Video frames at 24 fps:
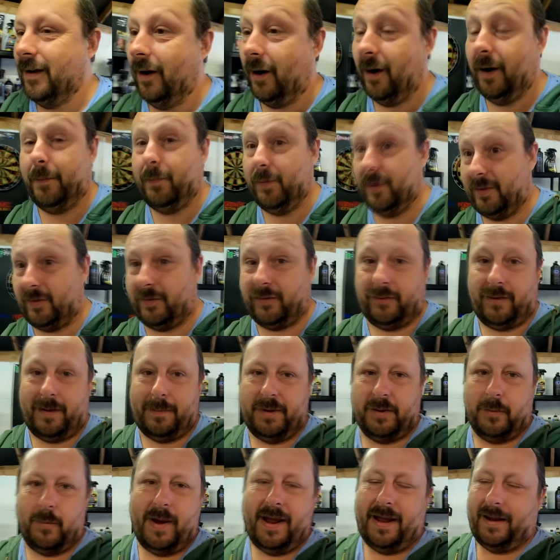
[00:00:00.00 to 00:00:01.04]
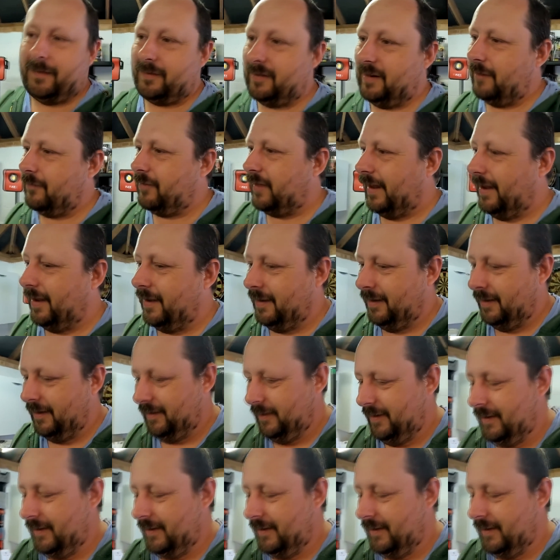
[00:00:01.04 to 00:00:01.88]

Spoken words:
Hybrid Ceramic Wax, love that.